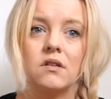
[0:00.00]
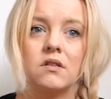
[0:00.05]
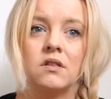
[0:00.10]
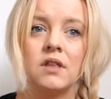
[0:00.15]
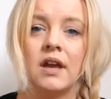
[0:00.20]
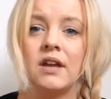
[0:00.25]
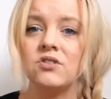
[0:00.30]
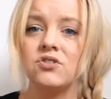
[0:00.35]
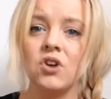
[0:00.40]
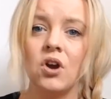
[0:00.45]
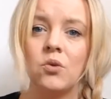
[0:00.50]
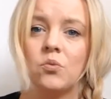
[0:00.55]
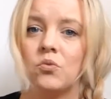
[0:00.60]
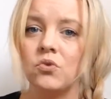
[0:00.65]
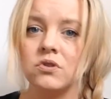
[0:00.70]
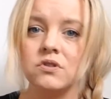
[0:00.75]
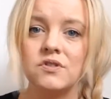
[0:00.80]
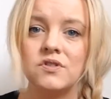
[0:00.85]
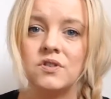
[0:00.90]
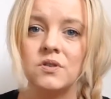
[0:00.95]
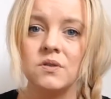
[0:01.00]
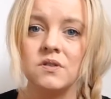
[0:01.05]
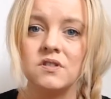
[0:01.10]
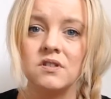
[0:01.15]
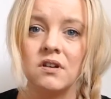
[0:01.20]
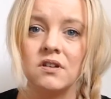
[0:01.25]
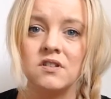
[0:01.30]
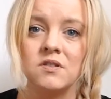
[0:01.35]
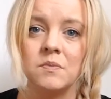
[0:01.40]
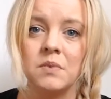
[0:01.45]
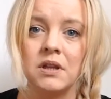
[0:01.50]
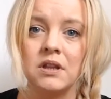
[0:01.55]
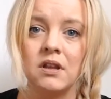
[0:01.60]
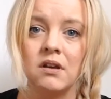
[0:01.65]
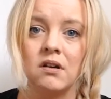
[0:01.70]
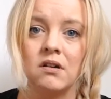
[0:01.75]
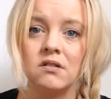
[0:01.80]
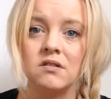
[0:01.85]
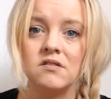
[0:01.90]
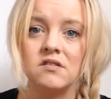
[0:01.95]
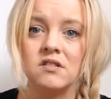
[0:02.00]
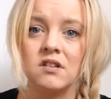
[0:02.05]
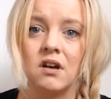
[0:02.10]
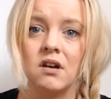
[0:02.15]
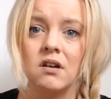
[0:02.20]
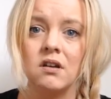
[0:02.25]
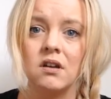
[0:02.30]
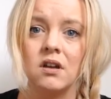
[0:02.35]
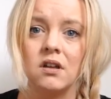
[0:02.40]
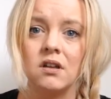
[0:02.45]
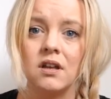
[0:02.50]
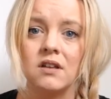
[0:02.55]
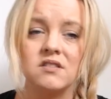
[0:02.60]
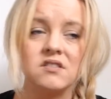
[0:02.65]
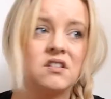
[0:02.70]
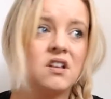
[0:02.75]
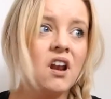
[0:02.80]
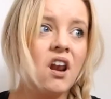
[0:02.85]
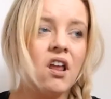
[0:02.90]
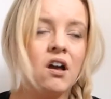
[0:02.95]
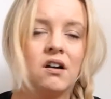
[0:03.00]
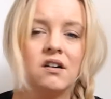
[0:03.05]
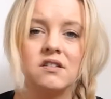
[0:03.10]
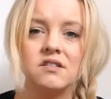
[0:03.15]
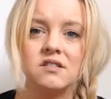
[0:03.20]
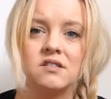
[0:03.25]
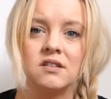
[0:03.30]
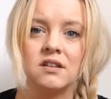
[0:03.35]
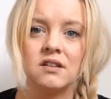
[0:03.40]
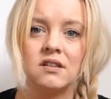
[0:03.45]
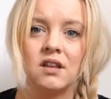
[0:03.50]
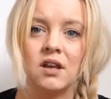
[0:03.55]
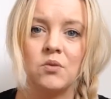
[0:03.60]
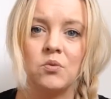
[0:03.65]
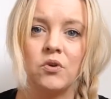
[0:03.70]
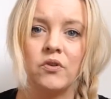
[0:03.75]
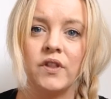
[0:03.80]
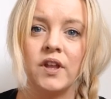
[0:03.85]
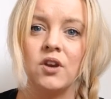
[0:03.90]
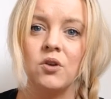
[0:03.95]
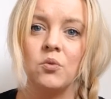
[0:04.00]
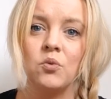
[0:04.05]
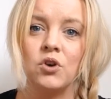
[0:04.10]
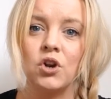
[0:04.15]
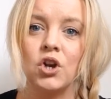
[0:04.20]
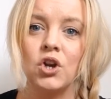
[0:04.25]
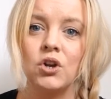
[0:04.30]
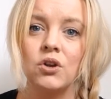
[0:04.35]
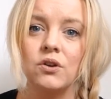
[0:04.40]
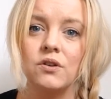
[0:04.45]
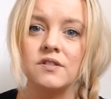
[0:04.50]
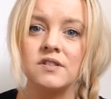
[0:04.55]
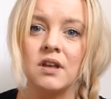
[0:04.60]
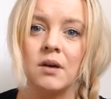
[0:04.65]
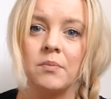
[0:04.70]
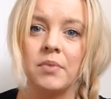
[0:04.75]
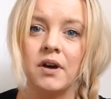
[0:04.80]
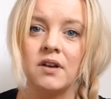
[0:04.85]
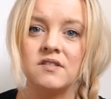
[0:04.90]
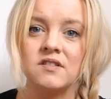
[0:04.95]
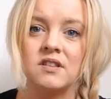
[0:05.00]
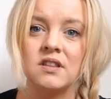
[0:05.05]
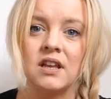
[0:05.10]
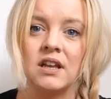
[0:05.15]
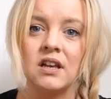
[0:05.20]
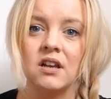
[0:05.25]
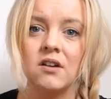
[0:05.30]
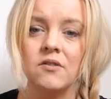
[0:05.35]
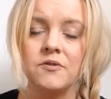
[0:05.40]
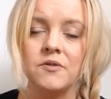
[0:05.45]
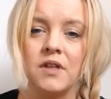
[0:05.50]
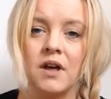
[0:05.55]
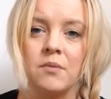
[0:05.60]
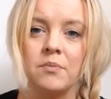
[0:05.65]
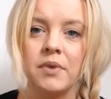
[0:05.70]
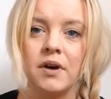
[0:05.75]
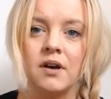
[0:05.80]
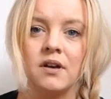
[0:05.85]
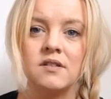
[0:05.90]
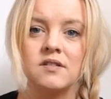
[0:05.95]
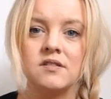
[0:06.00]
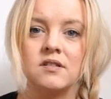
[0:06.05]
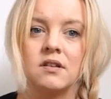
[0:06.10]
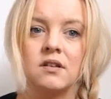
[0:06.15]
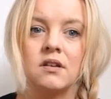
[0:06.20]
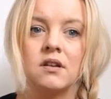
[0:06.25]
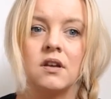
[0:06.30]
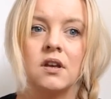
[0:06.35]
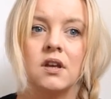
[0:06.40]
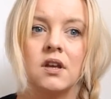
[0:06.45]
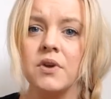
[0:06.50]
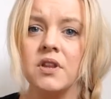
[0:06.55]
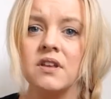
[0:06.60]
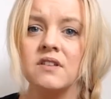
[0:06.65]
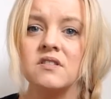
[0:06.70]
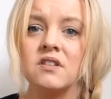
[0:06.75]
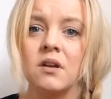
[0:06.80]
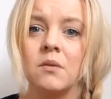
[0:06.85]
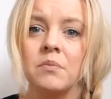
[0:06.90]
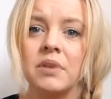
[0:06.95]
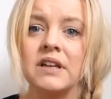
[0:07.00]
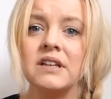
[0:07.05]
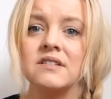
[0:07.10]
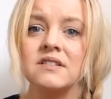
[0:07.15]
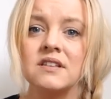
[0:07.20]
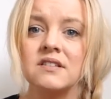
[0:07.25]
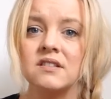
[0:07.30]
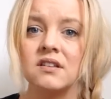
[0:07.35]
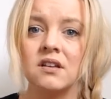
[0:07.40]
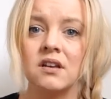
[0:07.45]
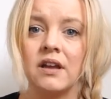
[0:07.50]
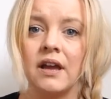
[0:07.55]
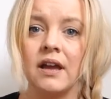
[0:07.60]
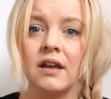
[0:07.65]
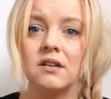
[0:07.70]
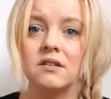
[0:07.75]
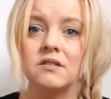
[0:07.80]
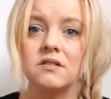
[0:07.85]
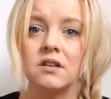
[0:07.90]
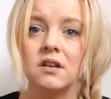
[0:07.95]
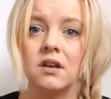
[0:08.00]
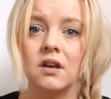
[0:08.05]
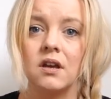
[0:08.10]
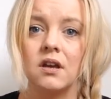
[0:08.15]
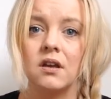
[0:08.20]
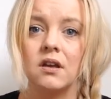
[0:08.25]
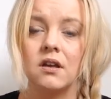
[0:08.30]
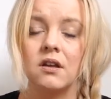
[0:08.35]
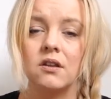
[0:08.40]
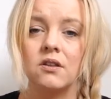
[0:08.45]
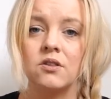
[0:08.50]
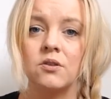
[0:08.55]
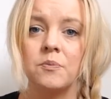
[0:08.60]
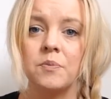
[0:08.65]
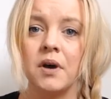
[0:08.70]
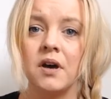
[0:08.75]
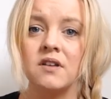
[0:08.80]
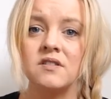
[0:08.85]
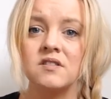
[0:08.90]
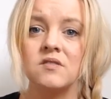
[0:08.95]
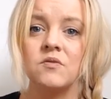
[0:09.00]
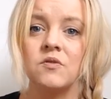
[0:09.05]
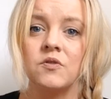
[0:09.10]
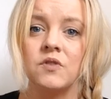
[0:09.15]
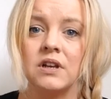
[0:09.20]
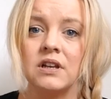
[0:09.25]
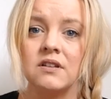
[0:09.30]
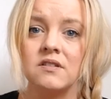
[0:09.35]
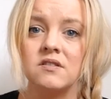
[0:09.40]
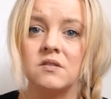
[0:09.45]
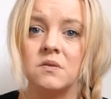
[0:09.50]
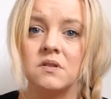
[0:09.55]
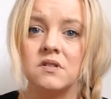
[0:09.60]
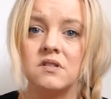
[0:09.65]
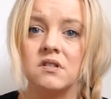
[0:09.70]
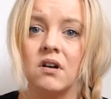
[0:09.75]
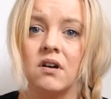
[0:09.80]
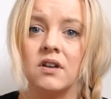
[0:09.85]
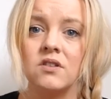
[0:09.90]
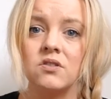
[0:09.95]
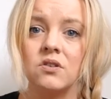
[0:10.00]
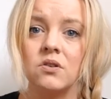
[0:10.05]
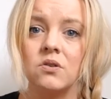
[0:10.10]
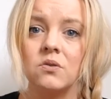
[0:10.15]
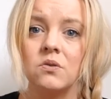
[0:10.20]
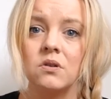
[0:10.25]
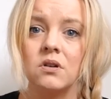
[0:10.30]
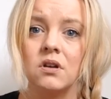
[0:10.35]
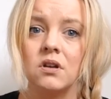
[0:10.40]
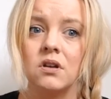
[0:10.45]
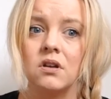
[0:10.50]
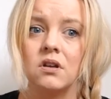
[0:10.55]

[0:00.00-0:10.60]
They don't want suicide to be the answer. That's the last thing they want. They don't want to lose that person. They love that person. But there's a complete disconnect. The person feeling suicidal